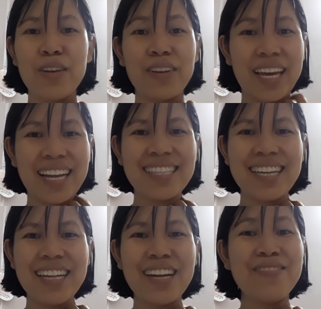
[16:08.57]
You can
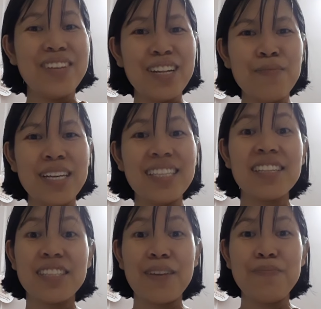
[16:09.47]
say that Vietnamese
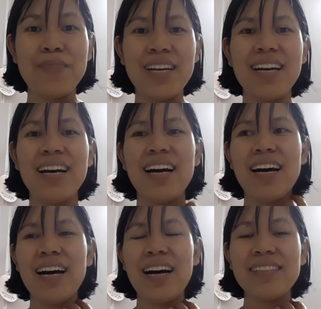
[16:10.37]
sub
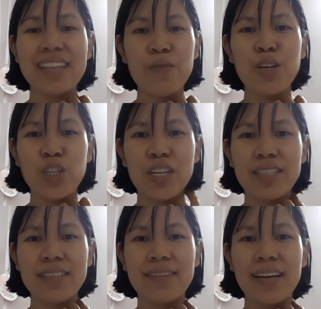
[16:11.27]
sandwiches.